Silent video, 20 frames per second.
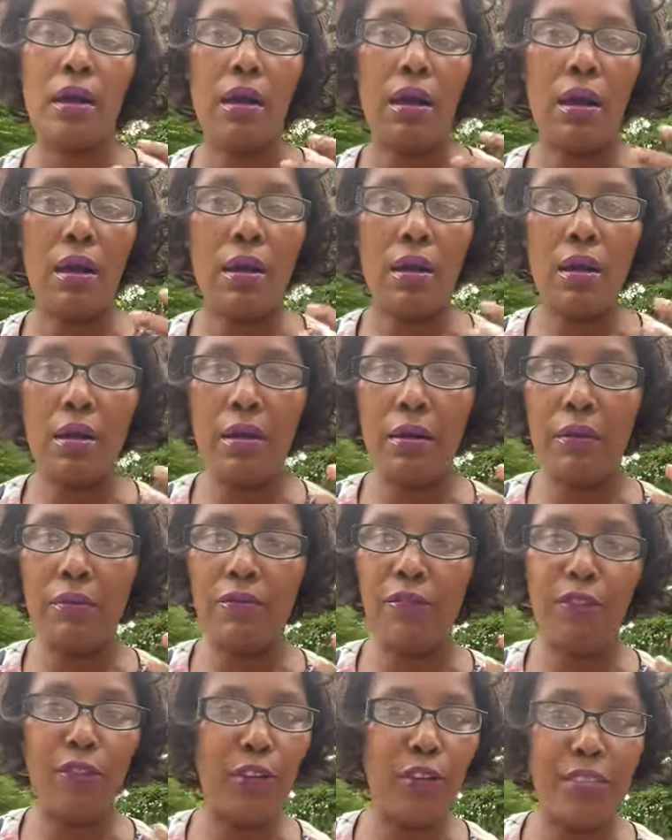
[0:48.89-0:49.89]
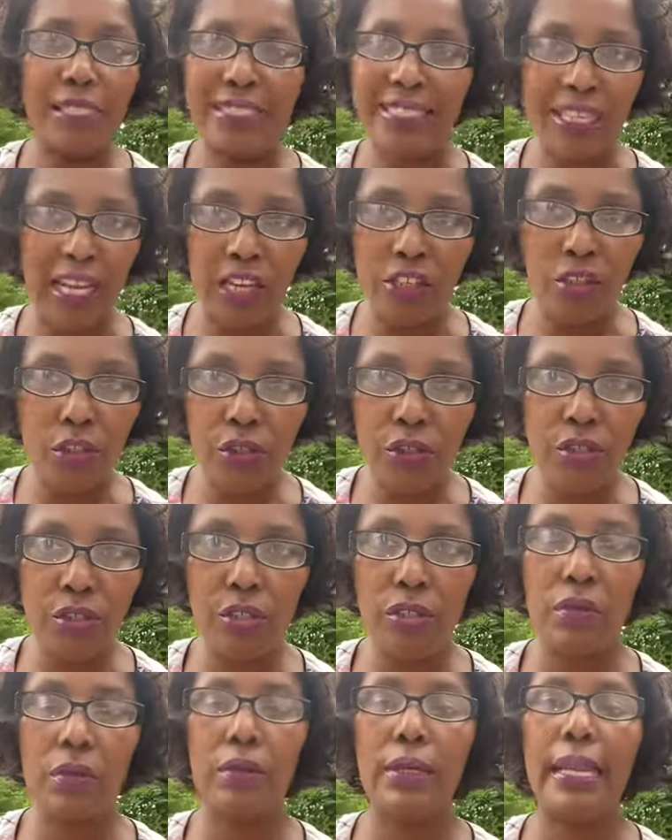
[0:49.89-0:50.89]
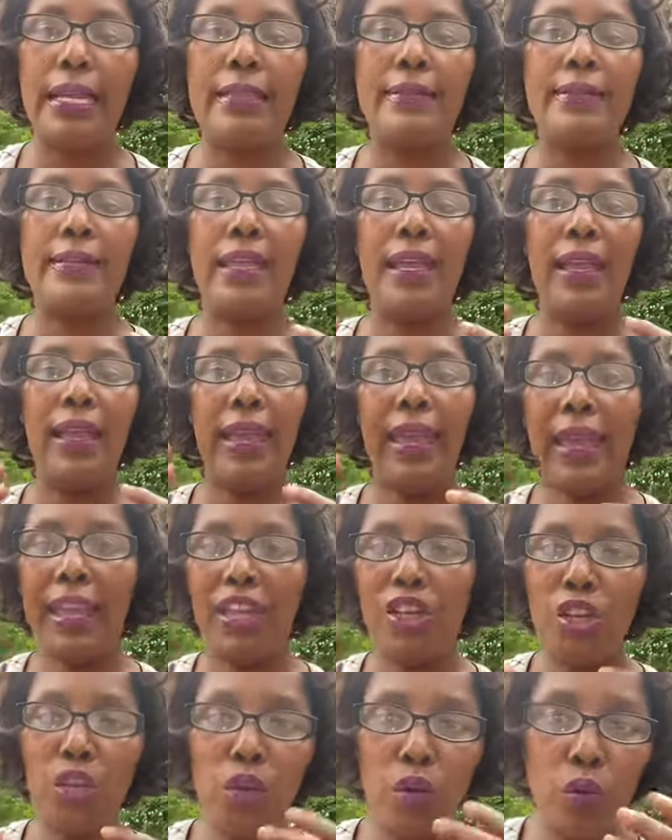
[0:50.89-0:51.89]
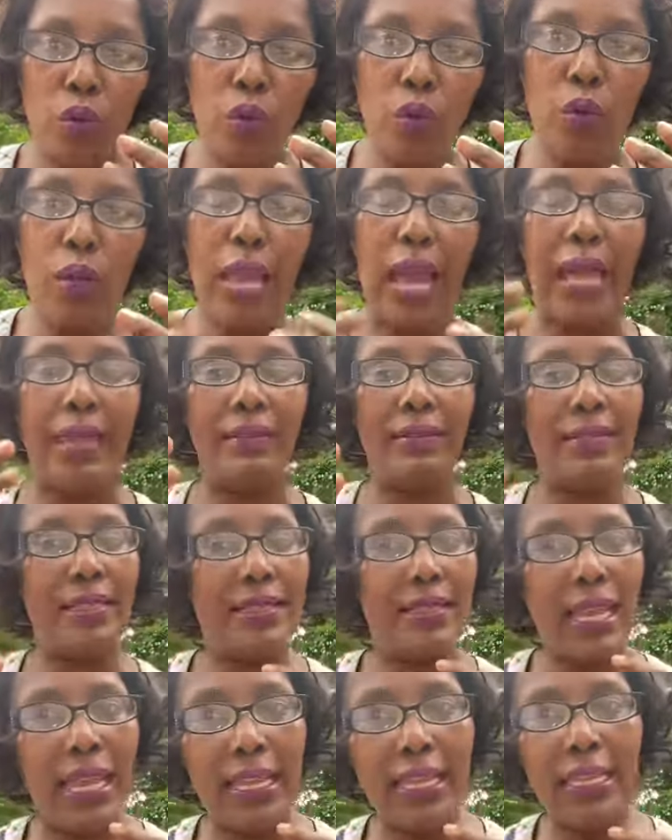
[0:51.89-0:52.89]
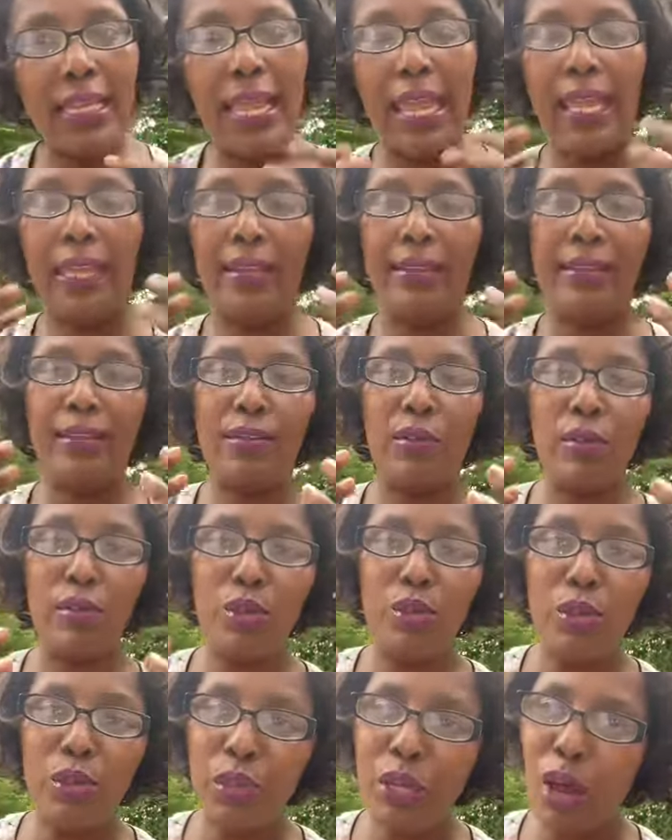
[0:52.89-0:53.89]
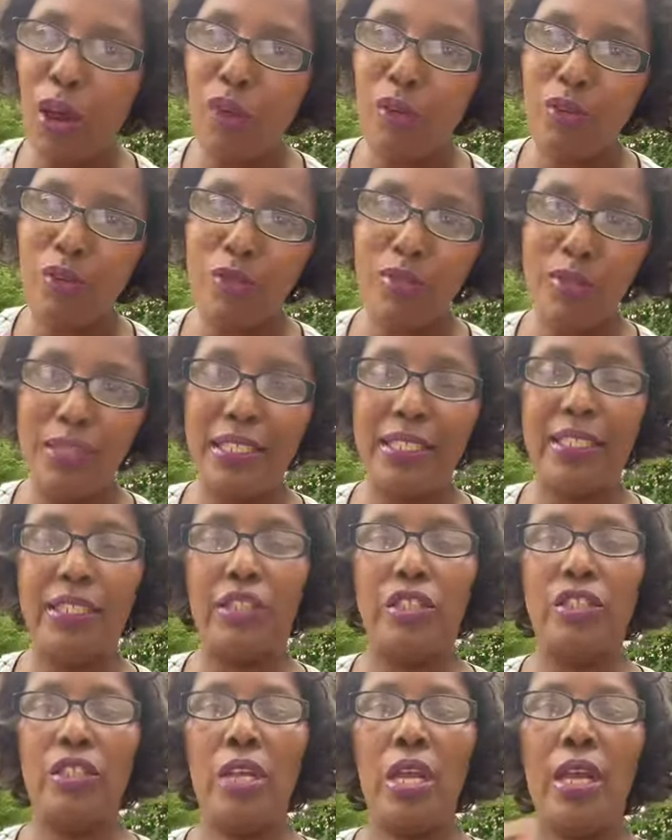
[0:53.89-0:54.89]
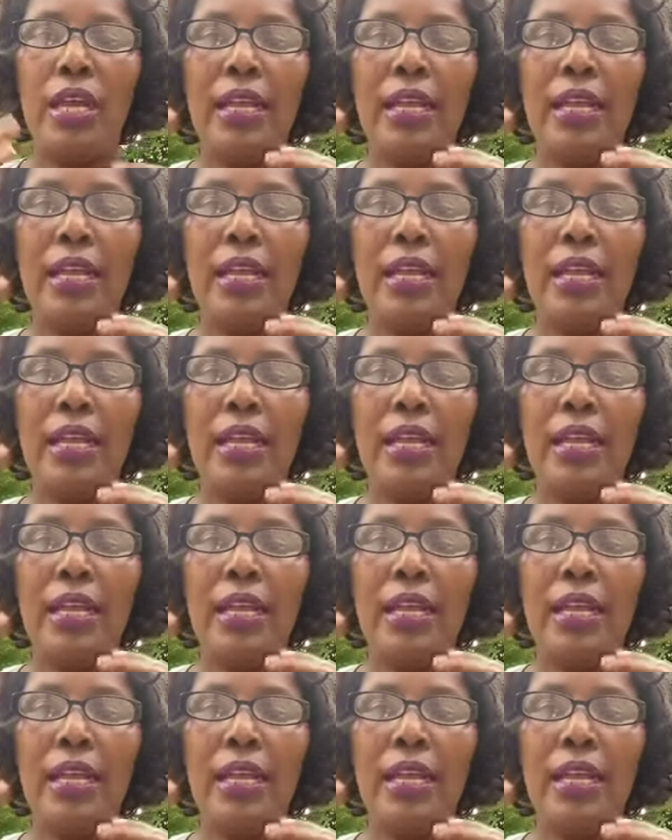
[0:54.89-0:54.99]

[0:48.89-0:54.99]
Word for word: uh, for international students and Google and study and do your own research.